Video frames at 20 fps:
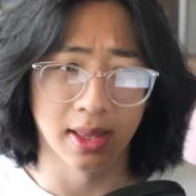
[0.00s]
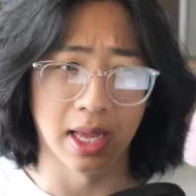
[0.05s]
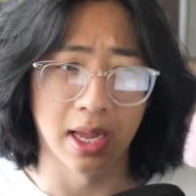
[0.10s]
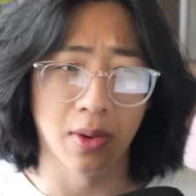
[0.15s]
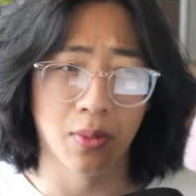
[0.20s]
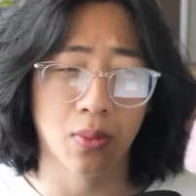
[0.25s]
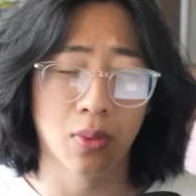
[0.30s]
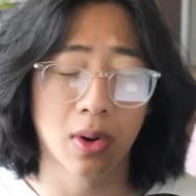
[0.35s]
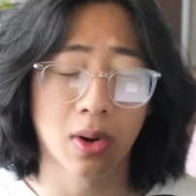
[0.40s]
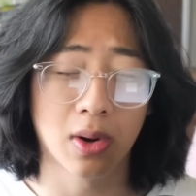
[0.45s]

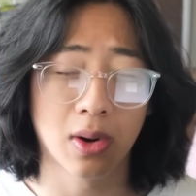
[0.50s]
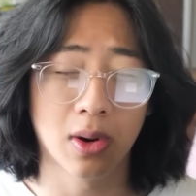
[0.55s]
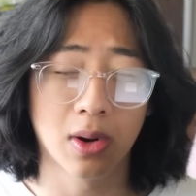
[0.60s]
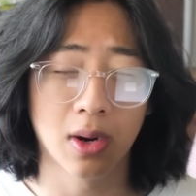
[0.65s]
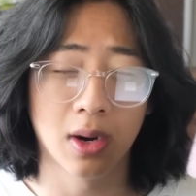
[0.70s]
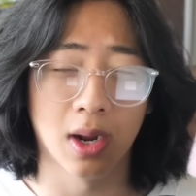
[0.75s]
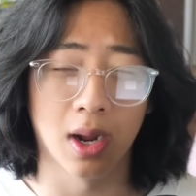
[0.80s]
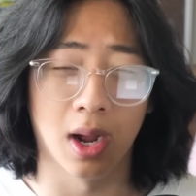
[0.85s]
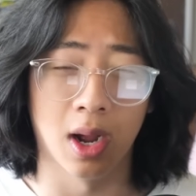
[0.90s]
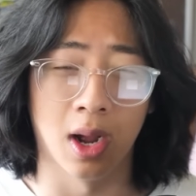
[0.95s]
They
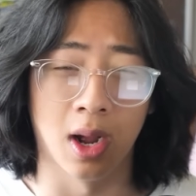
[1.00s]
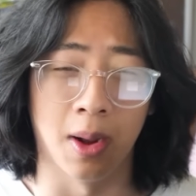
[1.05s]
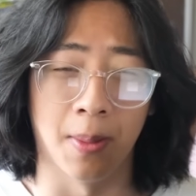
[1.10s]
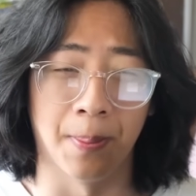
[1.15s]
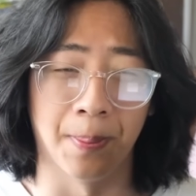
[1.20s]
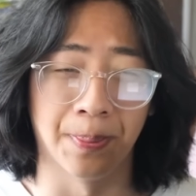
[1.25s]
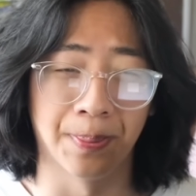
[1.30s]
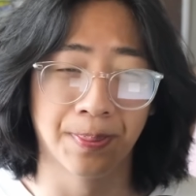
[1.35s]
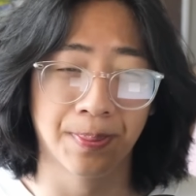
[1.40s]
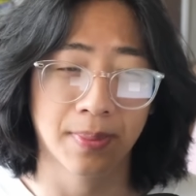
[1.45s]
were,
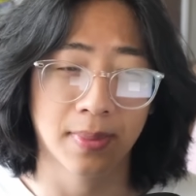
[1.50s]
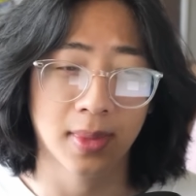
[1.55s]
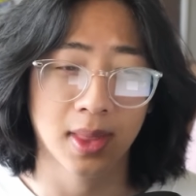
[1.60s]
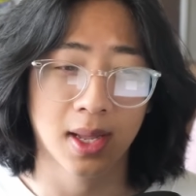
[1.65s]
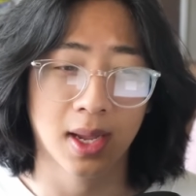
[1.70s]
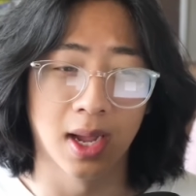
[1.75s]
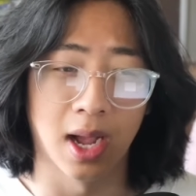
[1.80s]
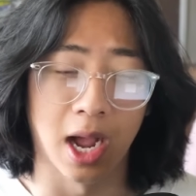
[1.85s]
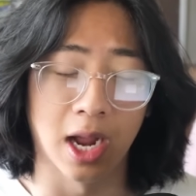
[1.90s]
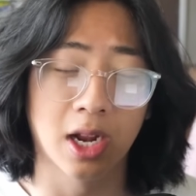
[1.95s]

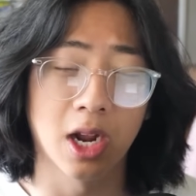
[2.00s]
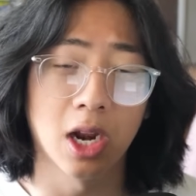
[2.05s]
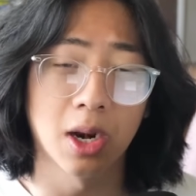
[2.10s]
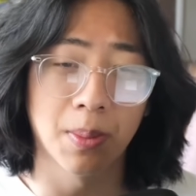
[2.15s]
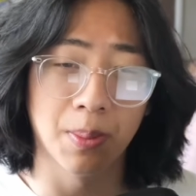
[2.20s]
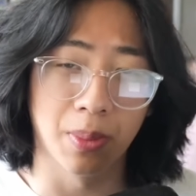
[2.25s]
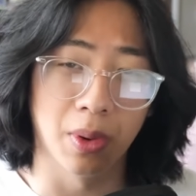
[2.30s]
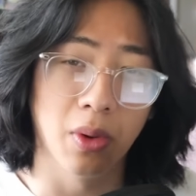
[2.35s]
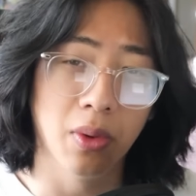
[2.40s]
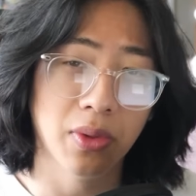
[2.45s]
I
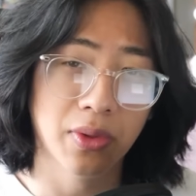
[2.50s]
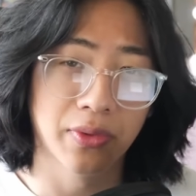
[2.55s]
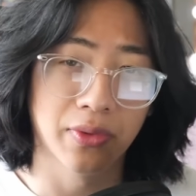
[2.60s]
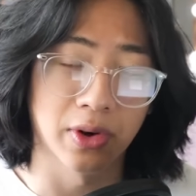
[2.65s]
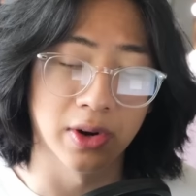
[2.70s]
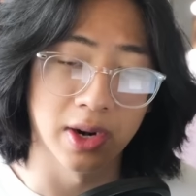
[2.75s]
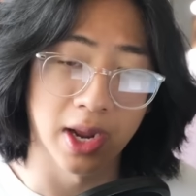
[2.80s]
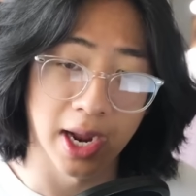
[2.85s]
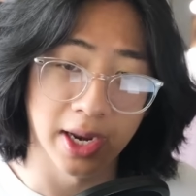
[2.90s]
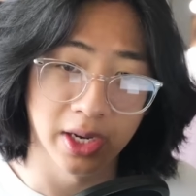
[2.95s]
got them both
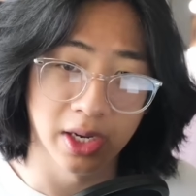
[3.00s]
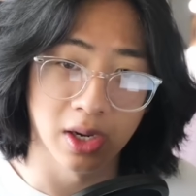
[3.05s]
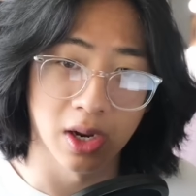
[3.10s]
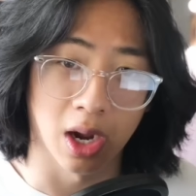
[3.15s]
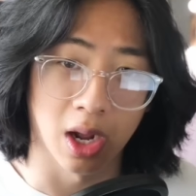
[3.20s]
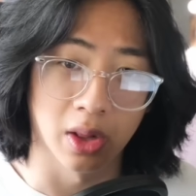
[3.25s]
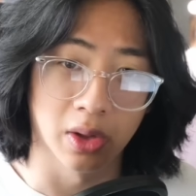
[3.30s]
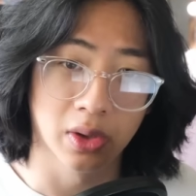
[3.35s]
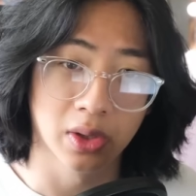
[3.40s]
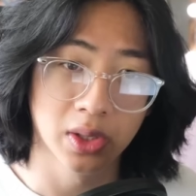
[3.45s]
for
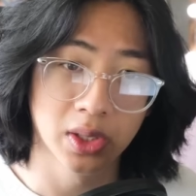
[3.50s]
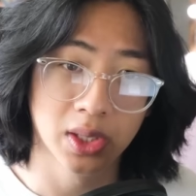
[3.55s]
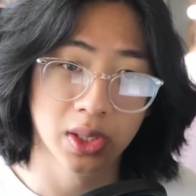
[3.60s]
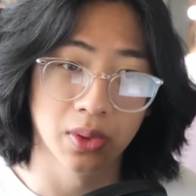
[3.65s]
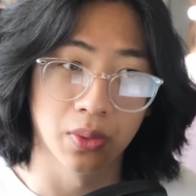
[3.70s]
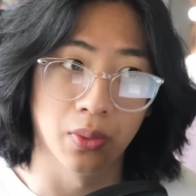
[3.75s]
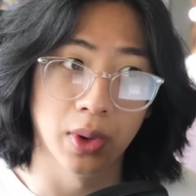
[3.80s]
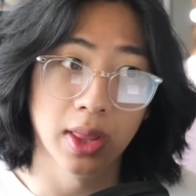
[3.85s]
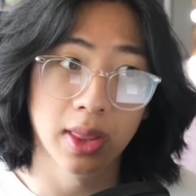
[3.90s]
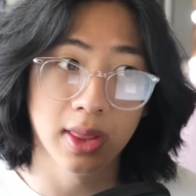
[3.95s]

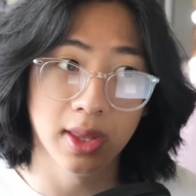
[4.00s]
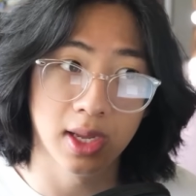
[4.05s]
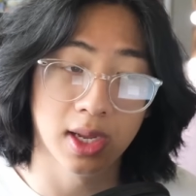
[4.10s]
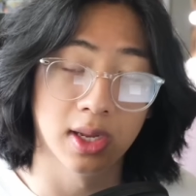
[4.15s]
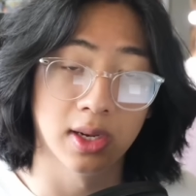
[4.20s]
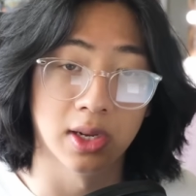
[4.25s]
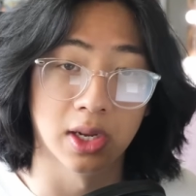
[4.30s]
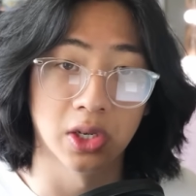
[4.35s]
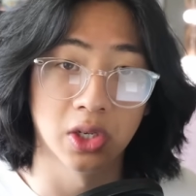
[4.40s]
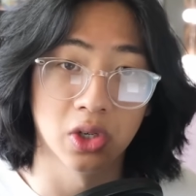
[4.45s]
$90 with
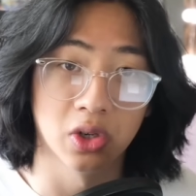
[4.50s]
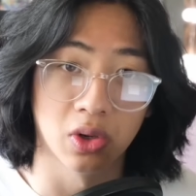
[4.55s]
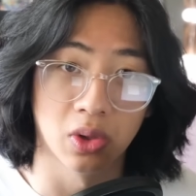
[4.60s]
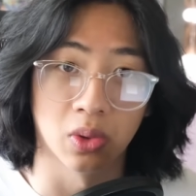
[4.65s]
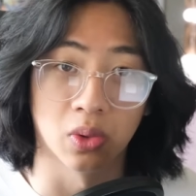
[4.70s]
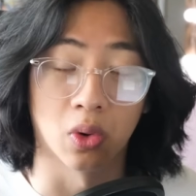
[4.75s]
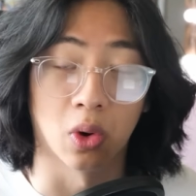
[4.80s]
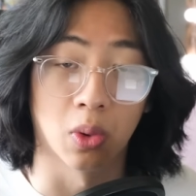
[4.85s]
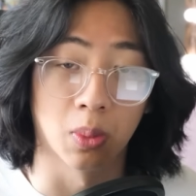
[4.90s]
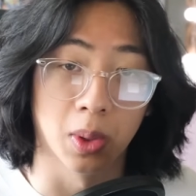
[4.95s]
the
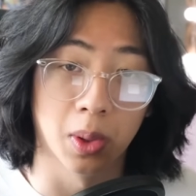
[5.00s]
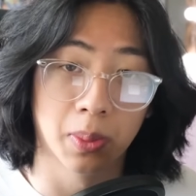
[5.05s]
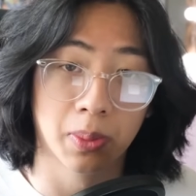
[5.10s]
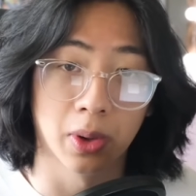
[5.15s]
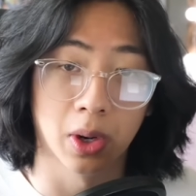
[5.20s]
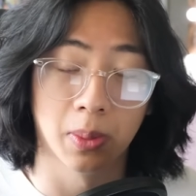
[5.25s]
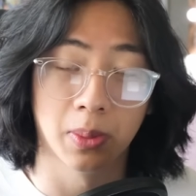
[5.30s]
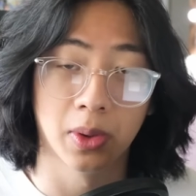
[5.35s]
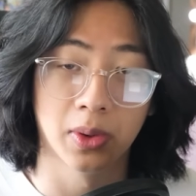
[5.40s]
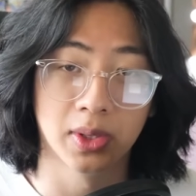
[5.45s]
additional normal
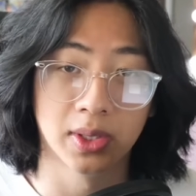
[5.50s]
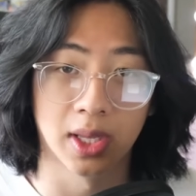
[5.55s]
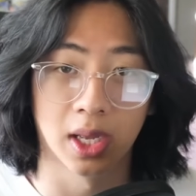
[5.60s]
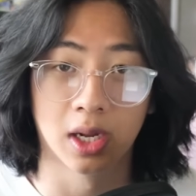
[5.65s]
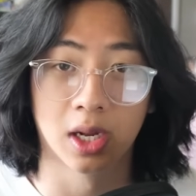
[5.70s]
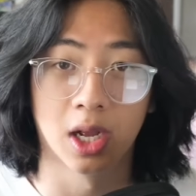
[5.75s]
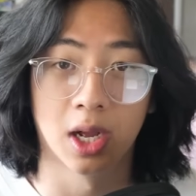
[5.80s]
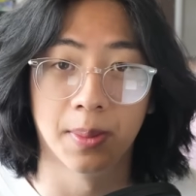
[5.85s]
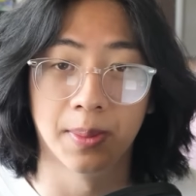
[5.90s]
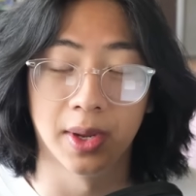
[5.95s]
promos
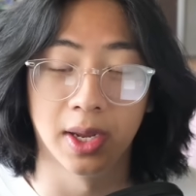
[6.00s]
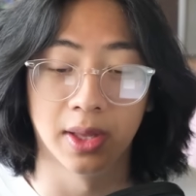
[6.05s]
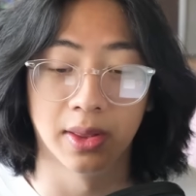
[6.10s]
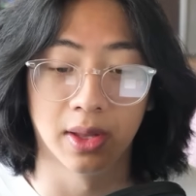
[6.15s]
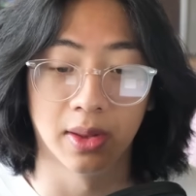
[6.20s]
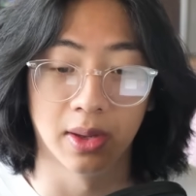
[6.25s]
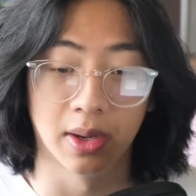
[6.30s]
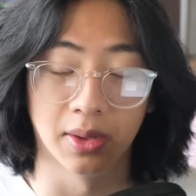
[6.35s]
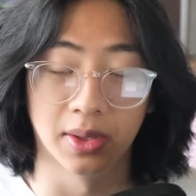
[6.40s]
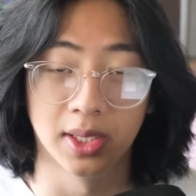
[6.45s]
that come
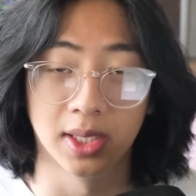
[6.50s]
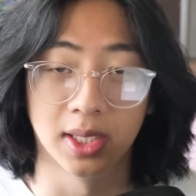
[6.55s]
in the little